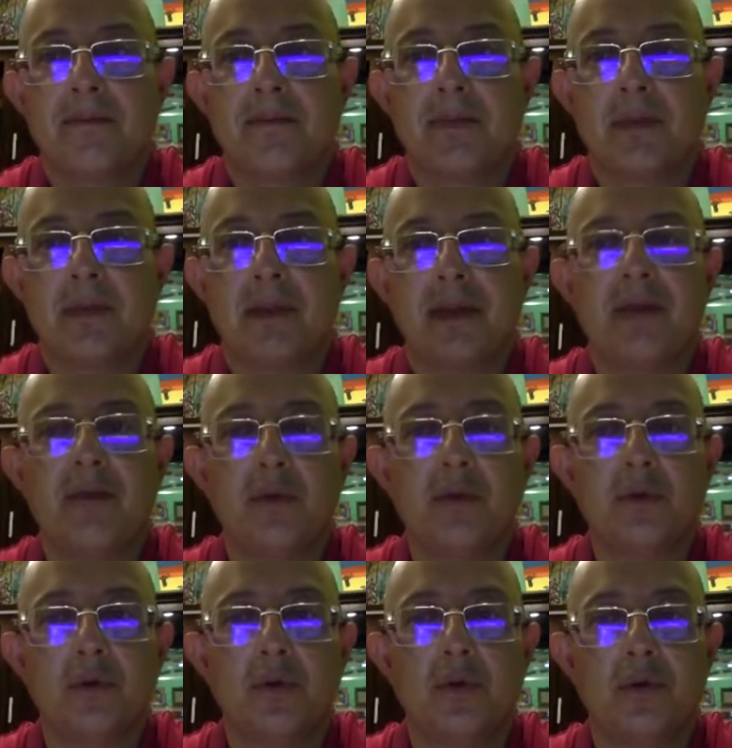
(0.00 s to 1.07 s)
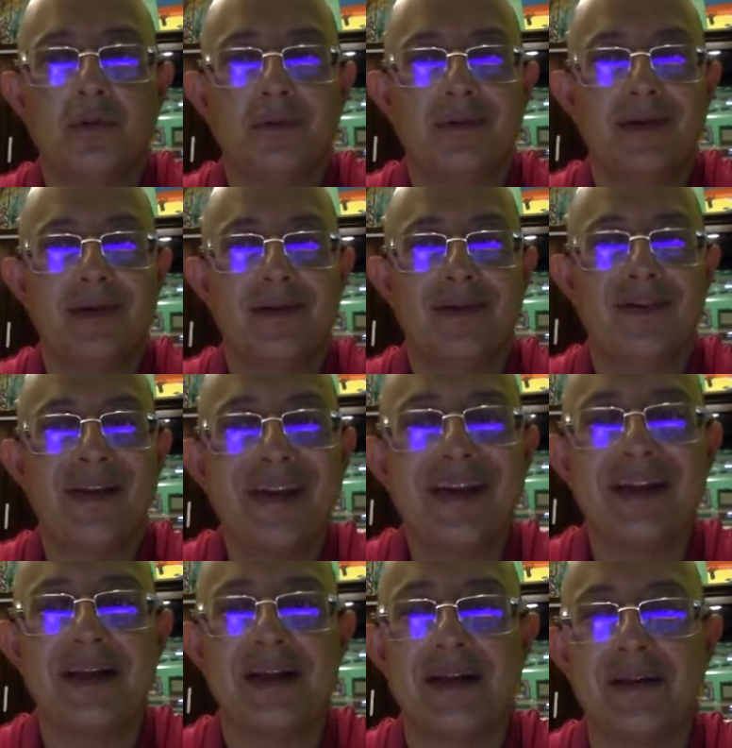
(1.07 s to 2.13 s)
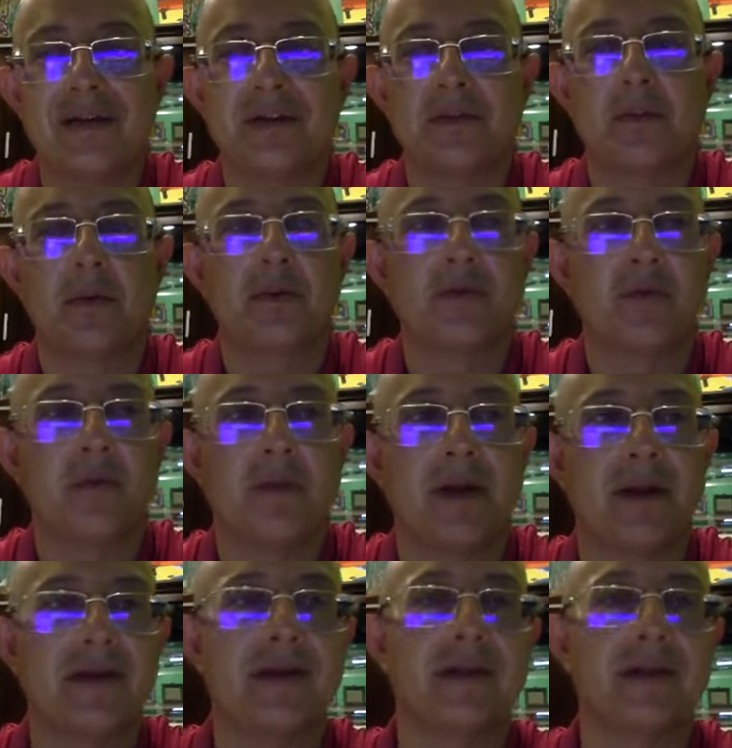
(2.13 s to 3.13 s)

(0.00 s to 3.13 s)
but I want to know really response from my real